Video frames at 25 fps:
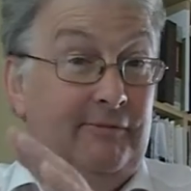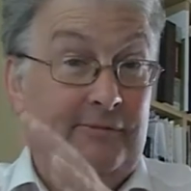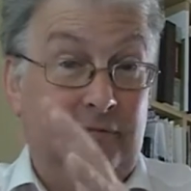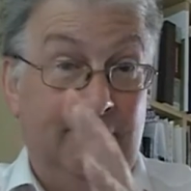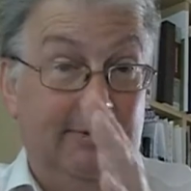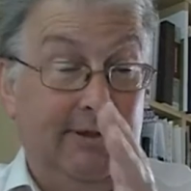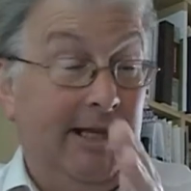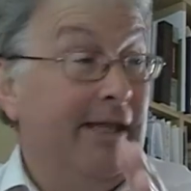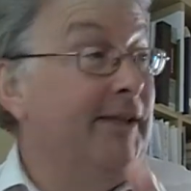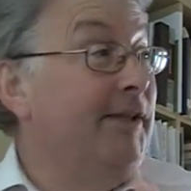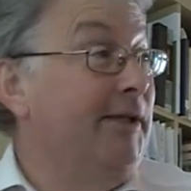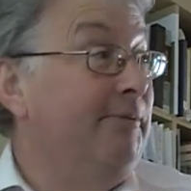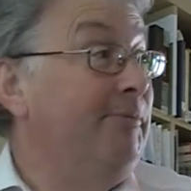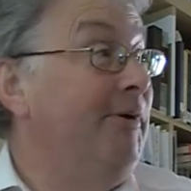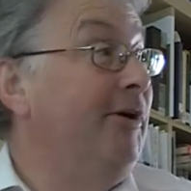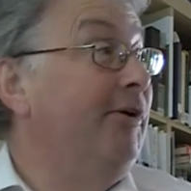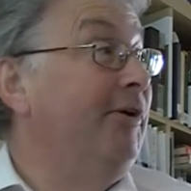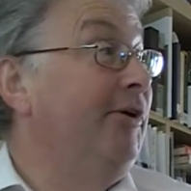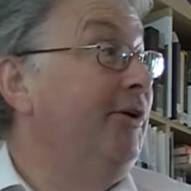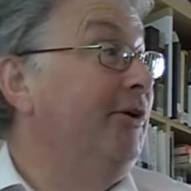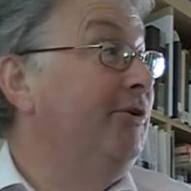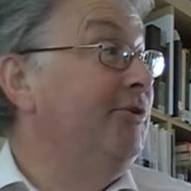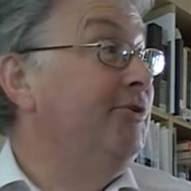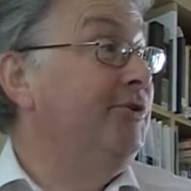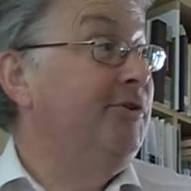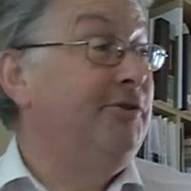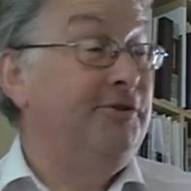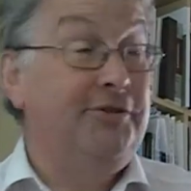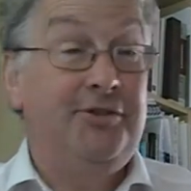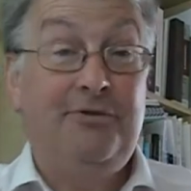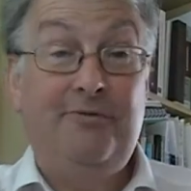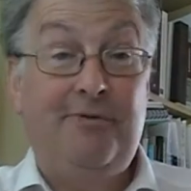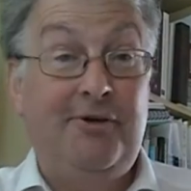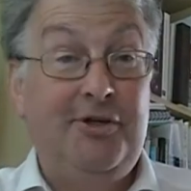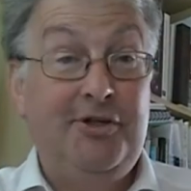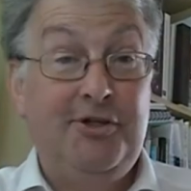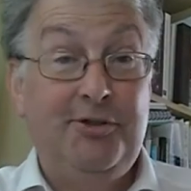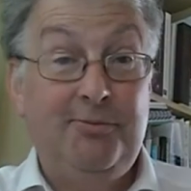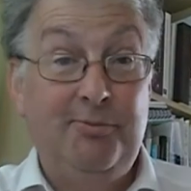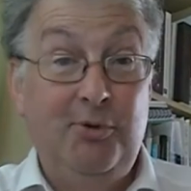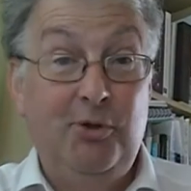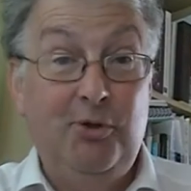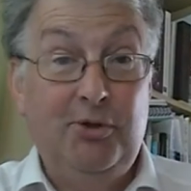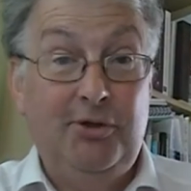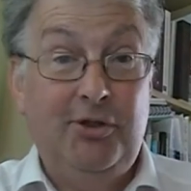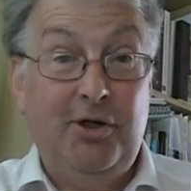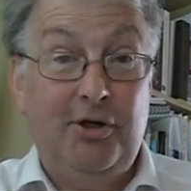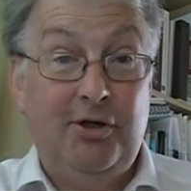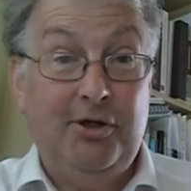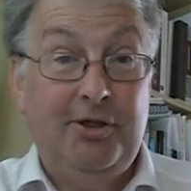like the American Constitution, is a very
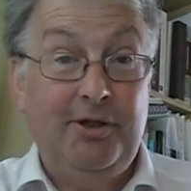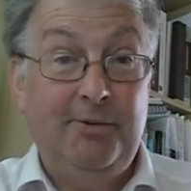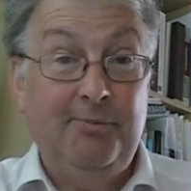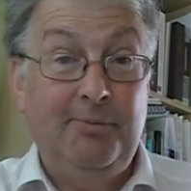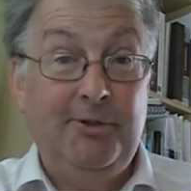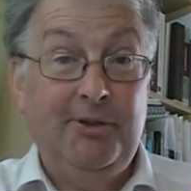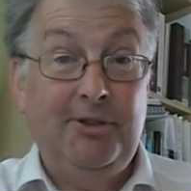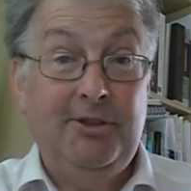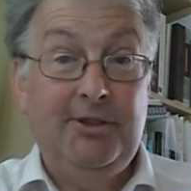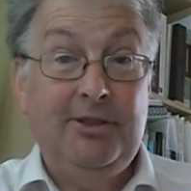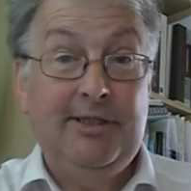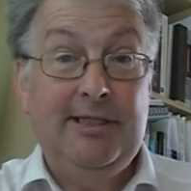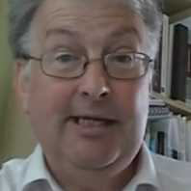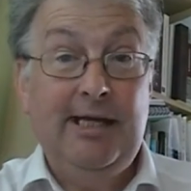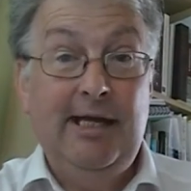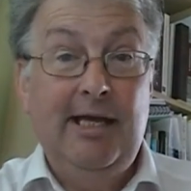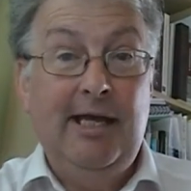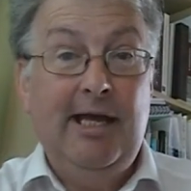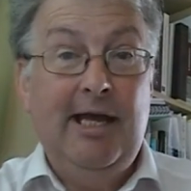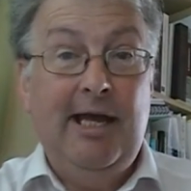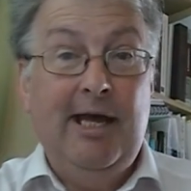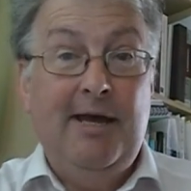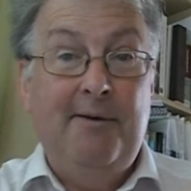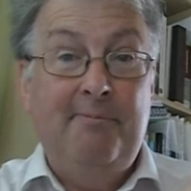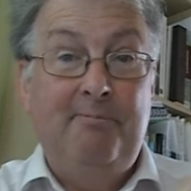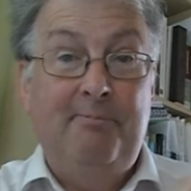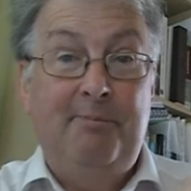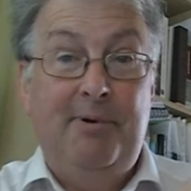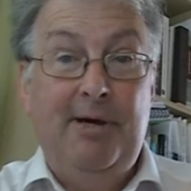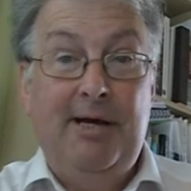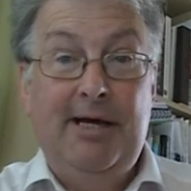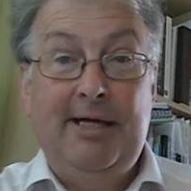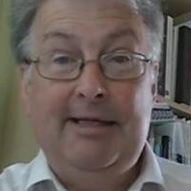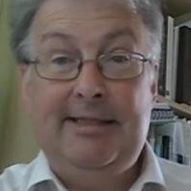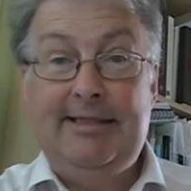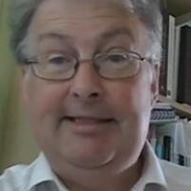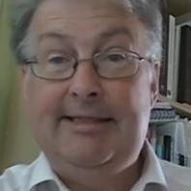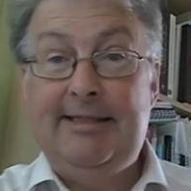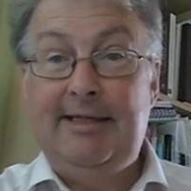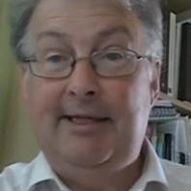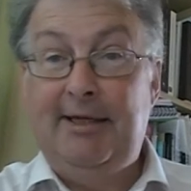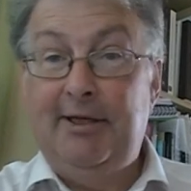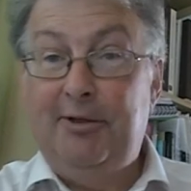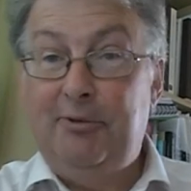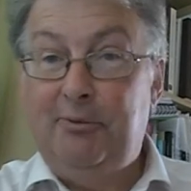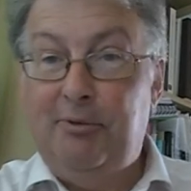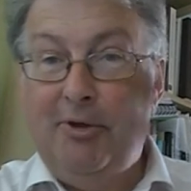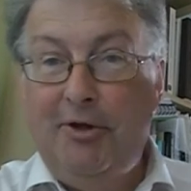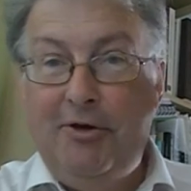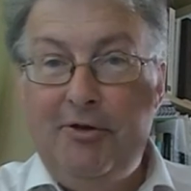small document, but
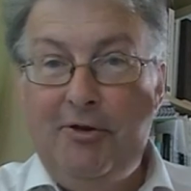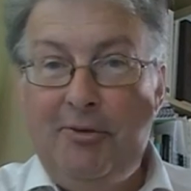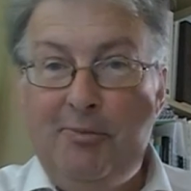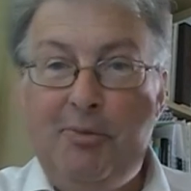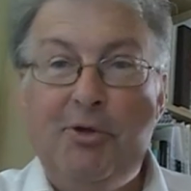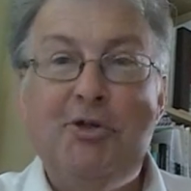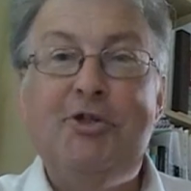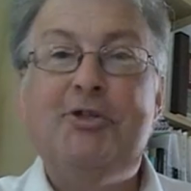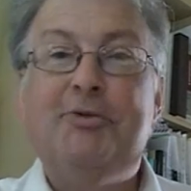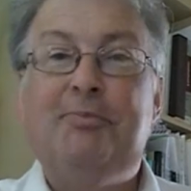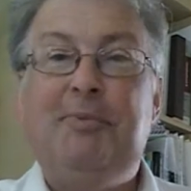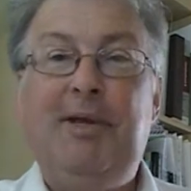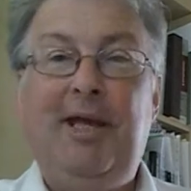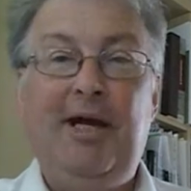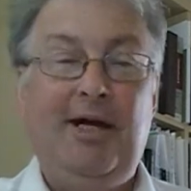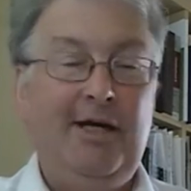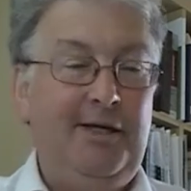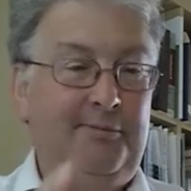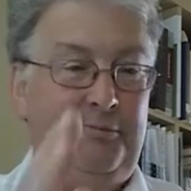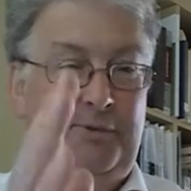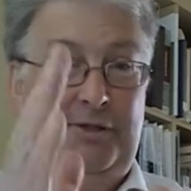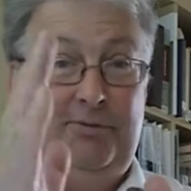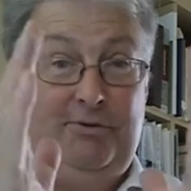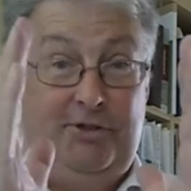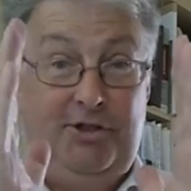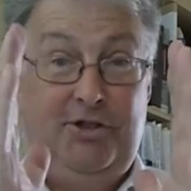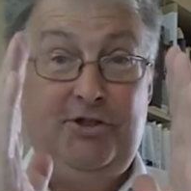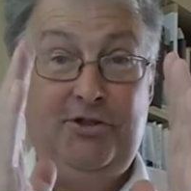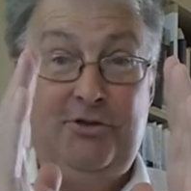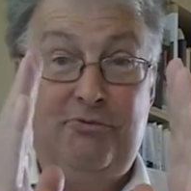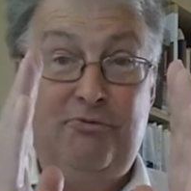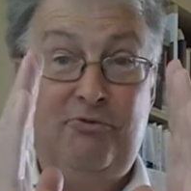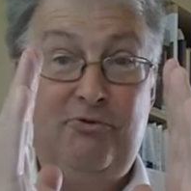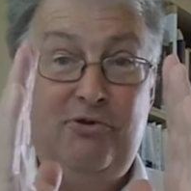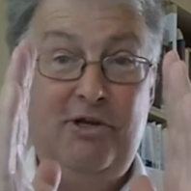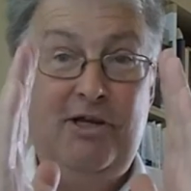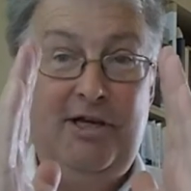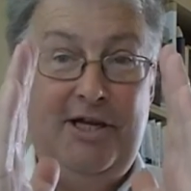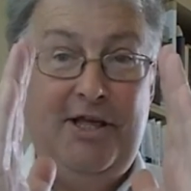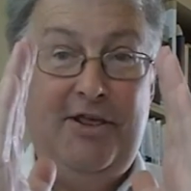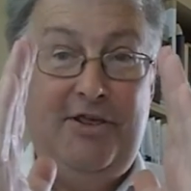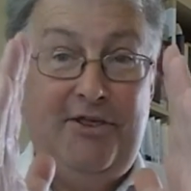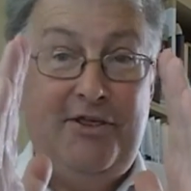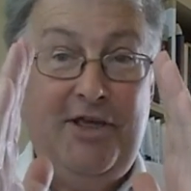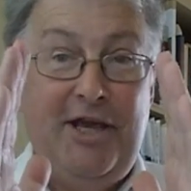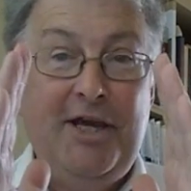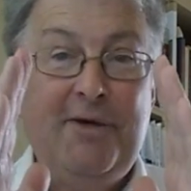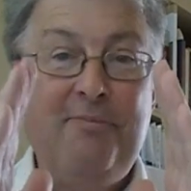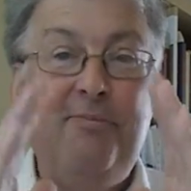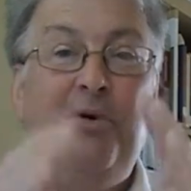one of the books behind me, which is a really
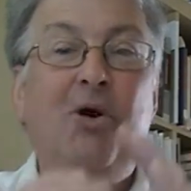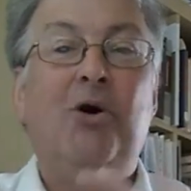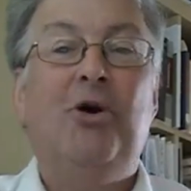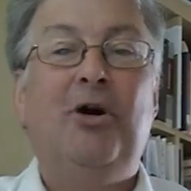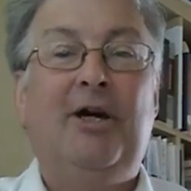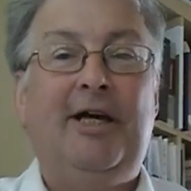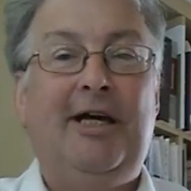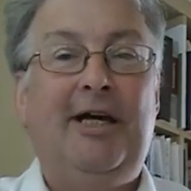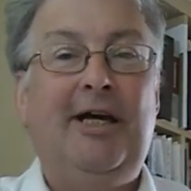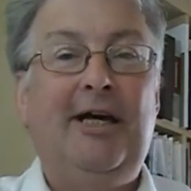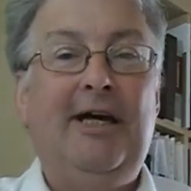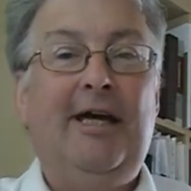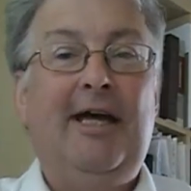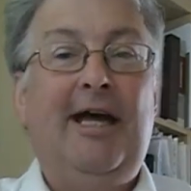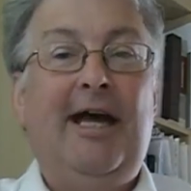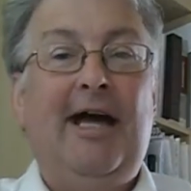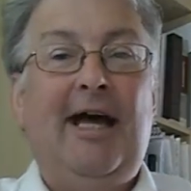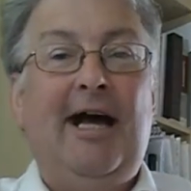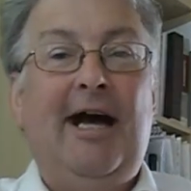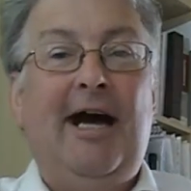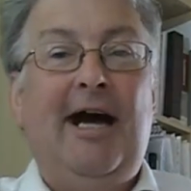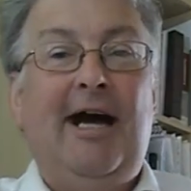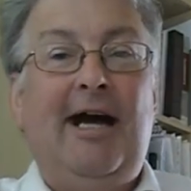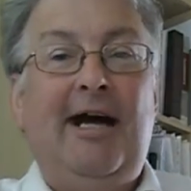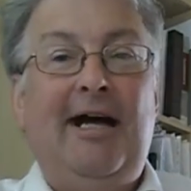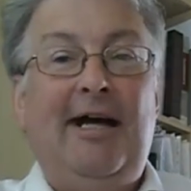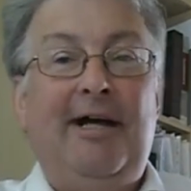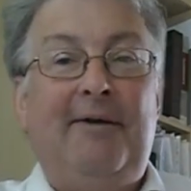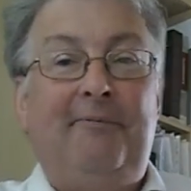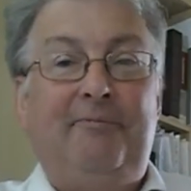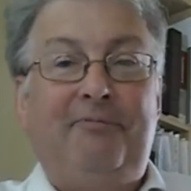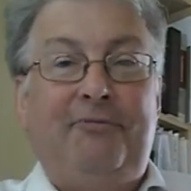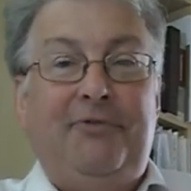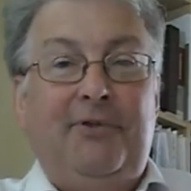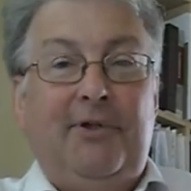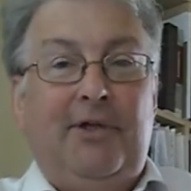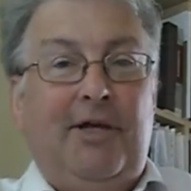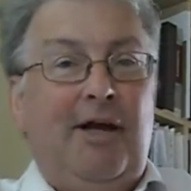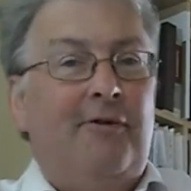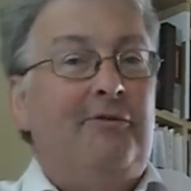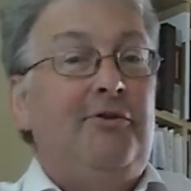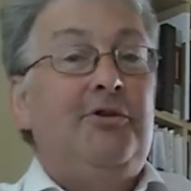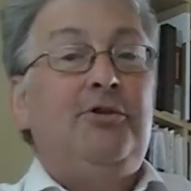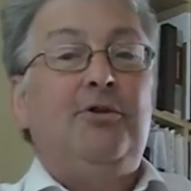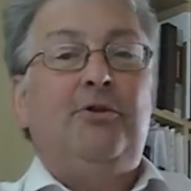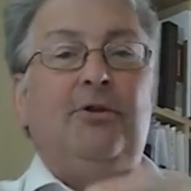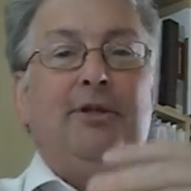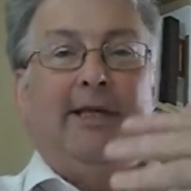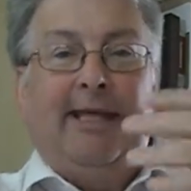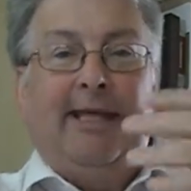thick book, covers all the